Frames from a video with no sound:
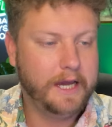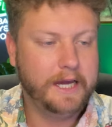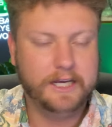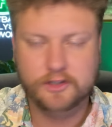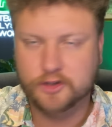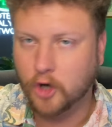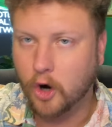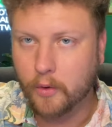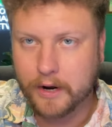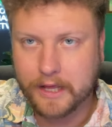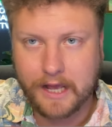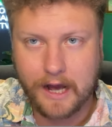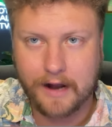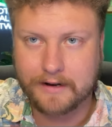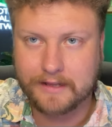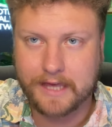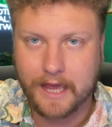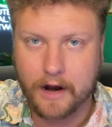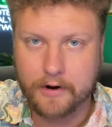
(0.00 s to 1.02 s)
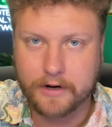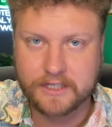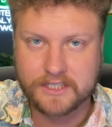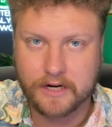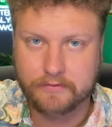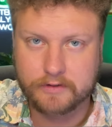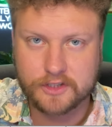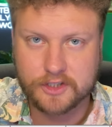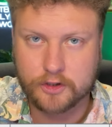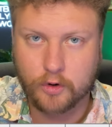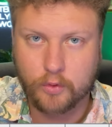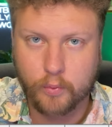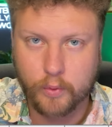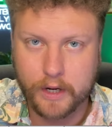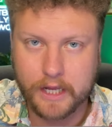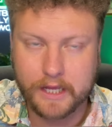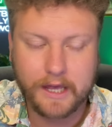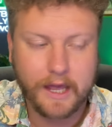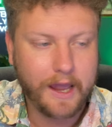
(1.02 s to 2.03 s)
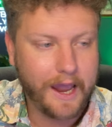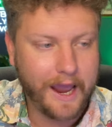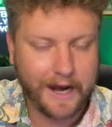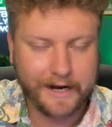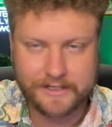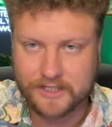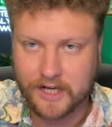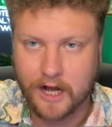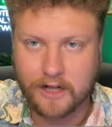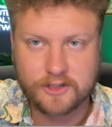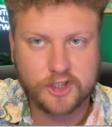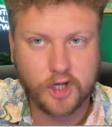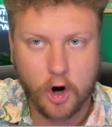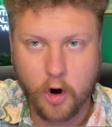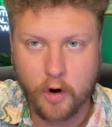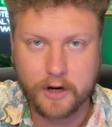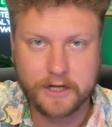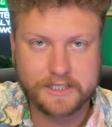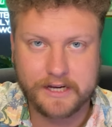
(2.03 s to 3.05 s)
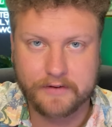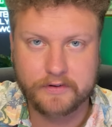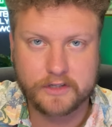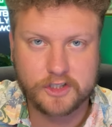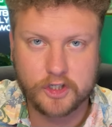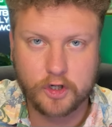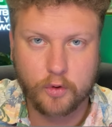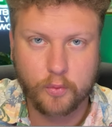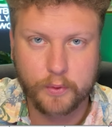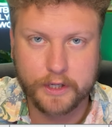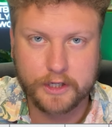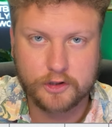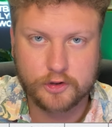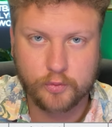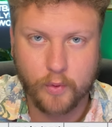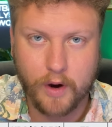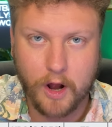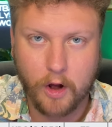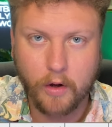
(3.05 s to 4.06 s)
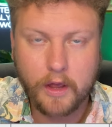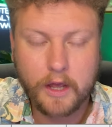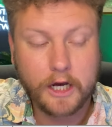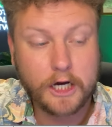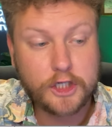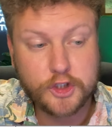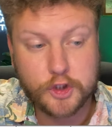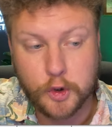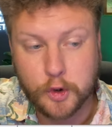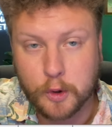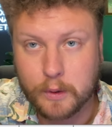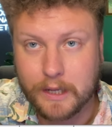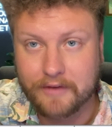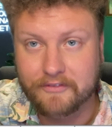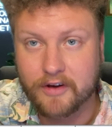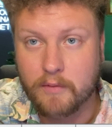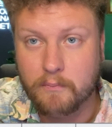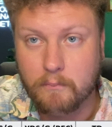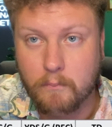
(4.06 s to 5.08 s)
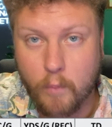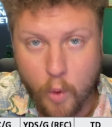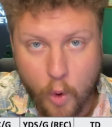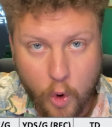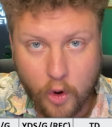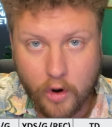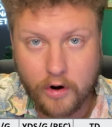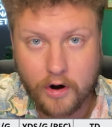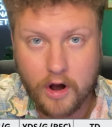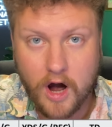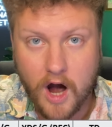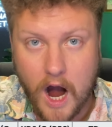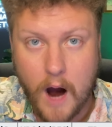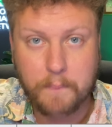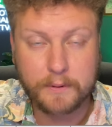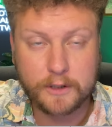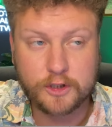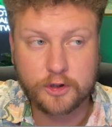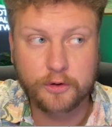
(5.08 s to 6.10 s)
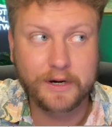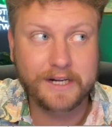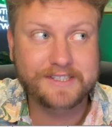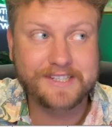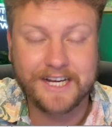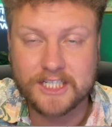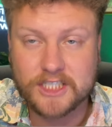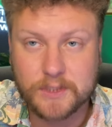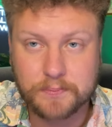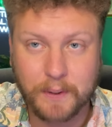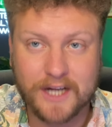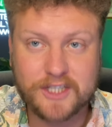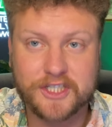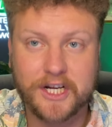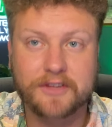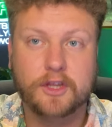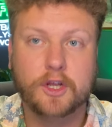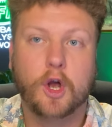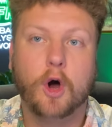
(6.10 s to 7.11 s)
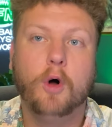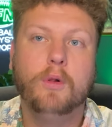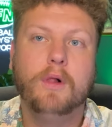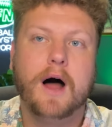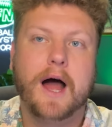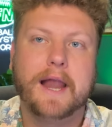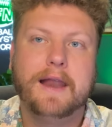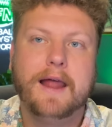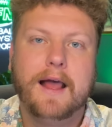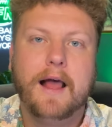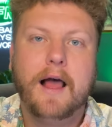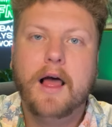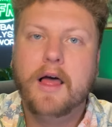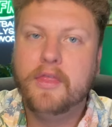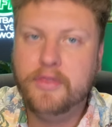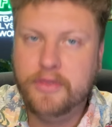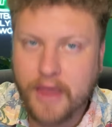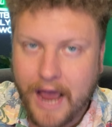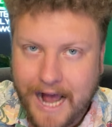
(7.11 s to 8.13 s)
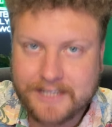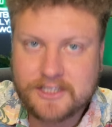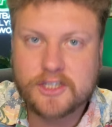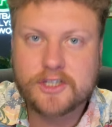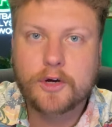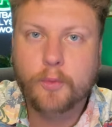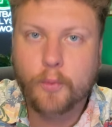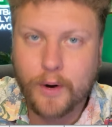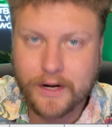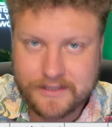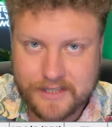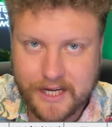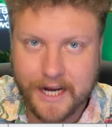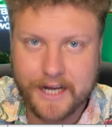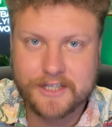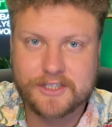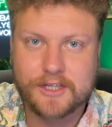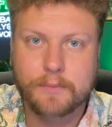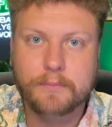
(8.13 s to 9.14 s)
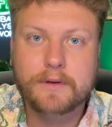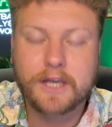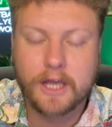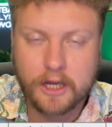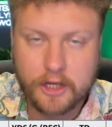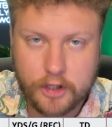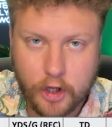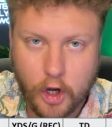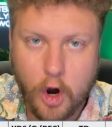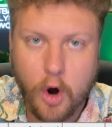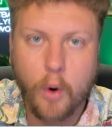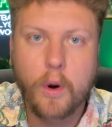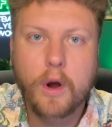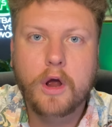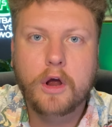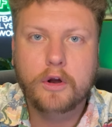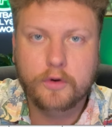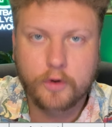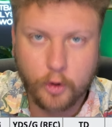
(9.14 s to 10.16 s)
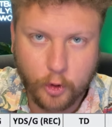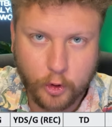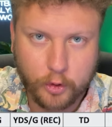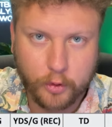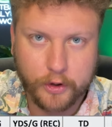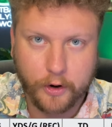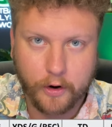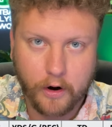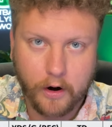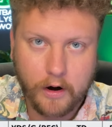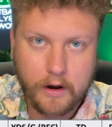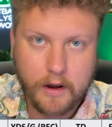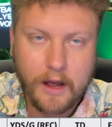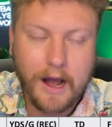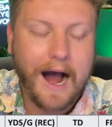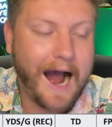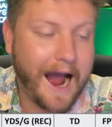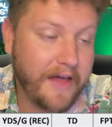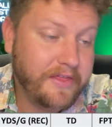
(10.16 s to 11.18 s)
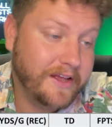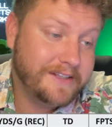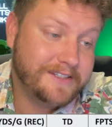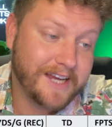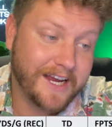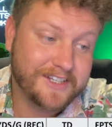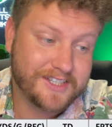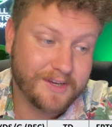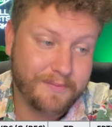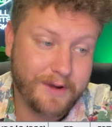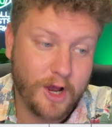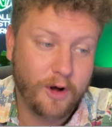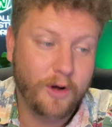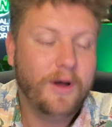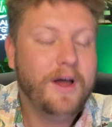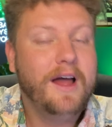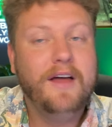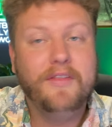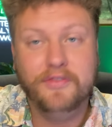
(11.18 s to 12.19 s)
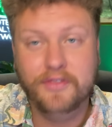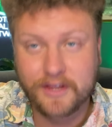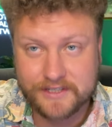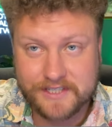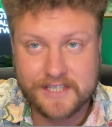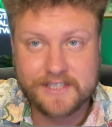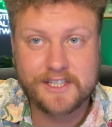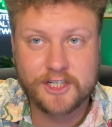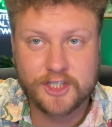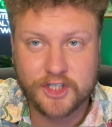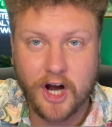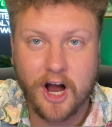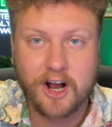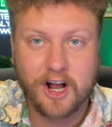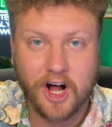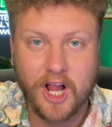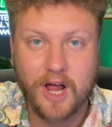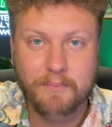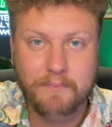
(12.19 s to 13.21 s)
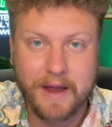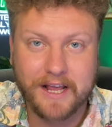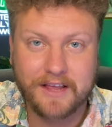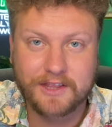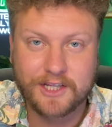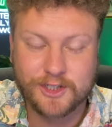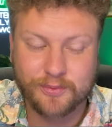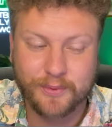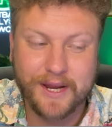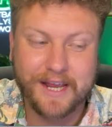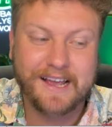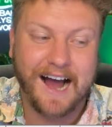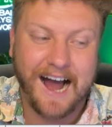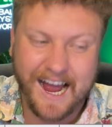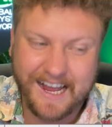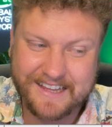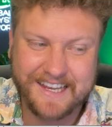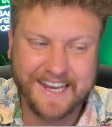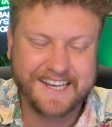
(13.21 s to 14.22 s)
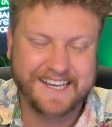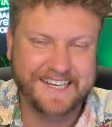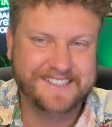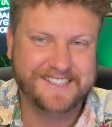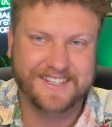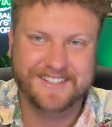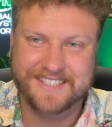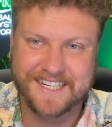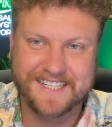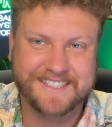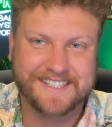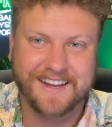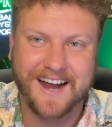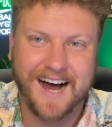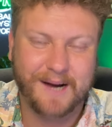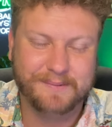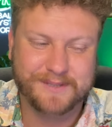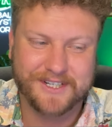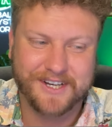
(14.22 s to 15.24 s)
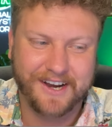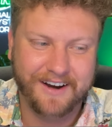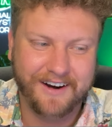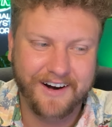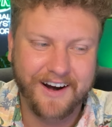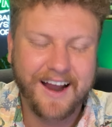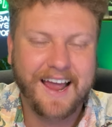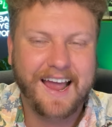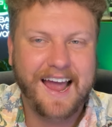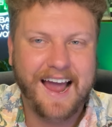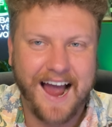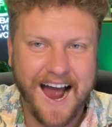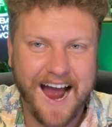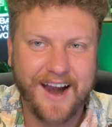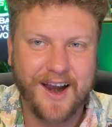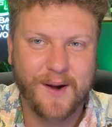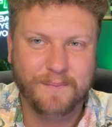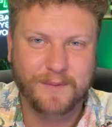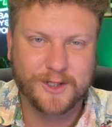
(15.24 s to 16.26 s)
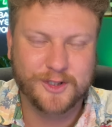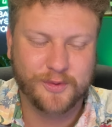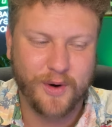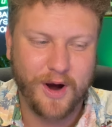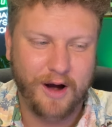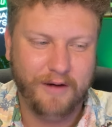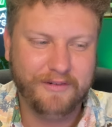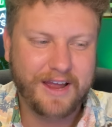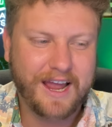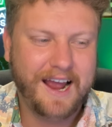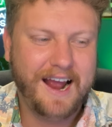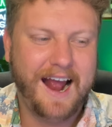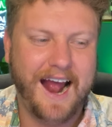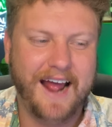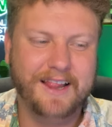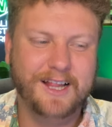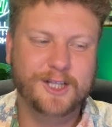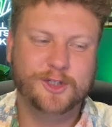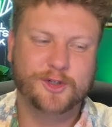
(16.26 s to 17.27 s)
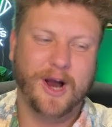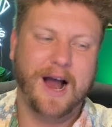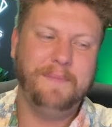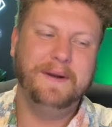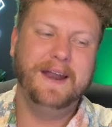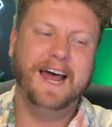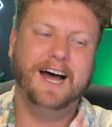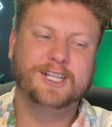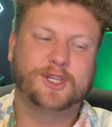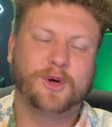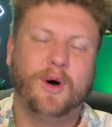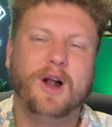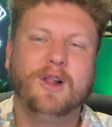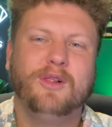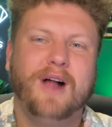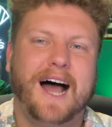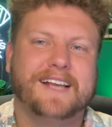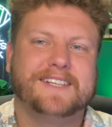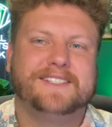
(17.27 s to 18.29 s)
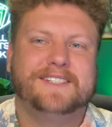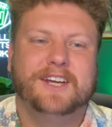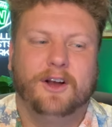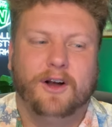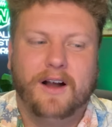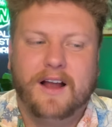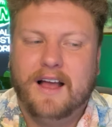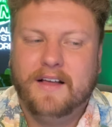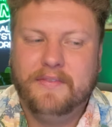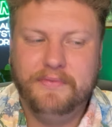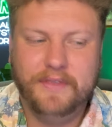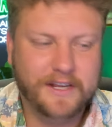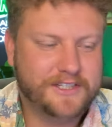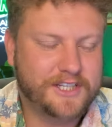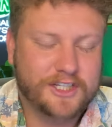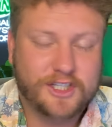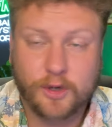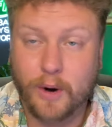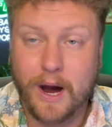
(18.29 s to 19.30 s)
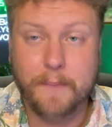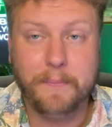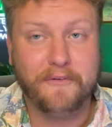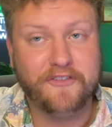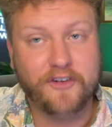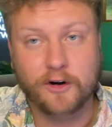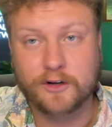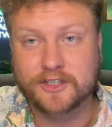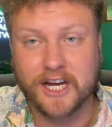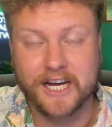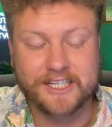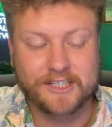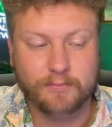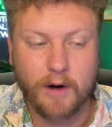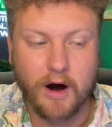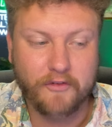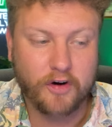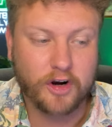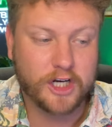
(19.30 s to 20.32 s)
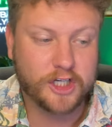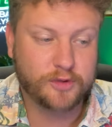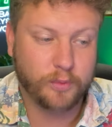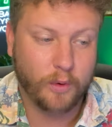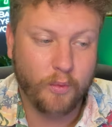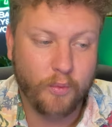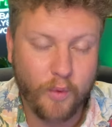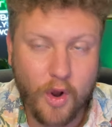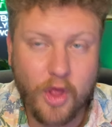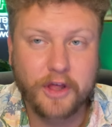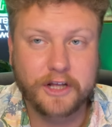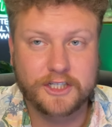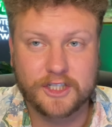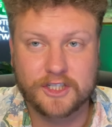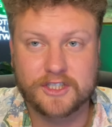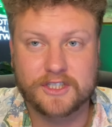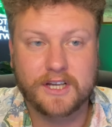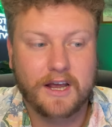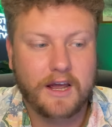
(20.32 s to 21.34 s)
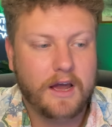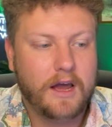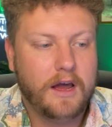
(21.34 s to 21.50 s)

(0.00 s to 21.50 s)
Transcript: He's already gotten carries every single week, and he's gotten targets every single week as well. So you give him more opportunities, especially at the goal line, that's when Taysom can go nuclear. I think Taysom Hill, this is the shot call I'm making this week. I think he's a decent option here at number 12. And then dropping now to our last tier. This is who I prefer Taysom over because we're really just